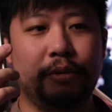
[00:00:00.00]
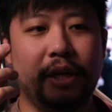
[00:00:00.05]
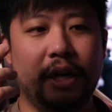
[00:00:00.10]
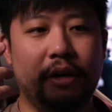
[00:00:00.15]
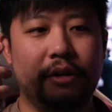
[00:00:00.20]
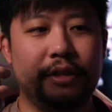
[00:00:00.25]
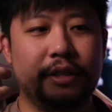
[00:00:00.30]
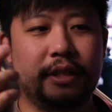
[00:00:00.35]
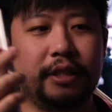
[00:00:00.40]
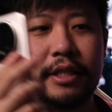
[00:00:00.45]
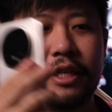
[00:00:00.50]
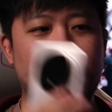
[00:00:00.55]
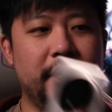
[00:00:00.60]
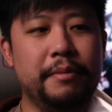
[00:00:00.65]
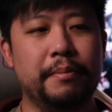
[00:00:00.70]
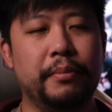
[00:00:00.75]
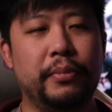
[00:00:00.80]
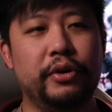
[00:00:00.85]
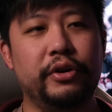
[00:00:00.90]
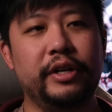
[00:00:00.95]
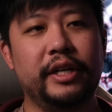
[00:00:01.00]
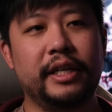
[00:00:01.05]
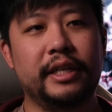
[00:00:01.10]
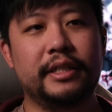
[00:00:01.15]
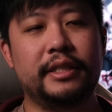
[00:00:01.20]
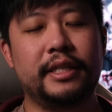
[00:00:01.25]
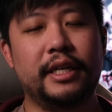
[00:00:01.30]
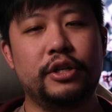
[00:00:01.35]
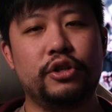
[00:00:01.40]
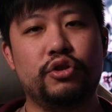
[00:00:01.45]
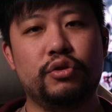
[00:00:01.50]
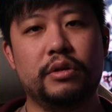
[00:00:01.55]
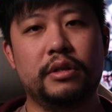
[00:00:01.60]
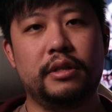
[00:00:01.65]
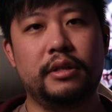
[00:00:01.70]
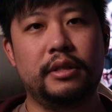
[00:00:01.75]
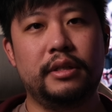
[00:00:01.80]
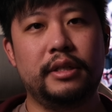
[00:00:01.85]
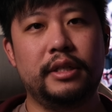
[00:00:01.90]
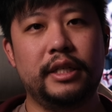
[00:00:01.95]
We are skin burning
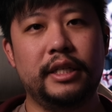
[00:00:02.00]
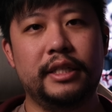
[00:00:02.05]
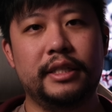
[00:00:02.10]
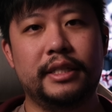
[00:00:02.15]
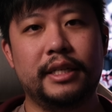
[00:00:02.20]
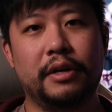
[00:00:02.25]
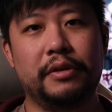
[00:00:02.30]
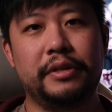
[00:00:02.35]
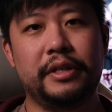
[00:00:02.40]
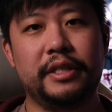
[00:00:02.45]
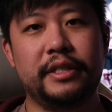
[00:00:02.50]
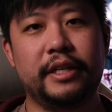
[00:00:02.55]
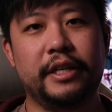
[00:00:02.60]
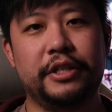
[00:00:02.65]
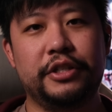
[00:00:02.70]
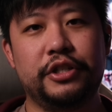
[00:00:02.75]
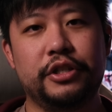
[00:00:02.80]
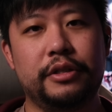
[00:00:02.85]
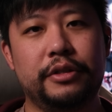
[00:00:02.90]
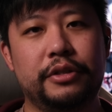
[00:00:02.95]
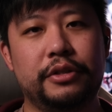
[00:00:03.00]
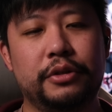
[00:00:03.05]
central in Southeast Asia.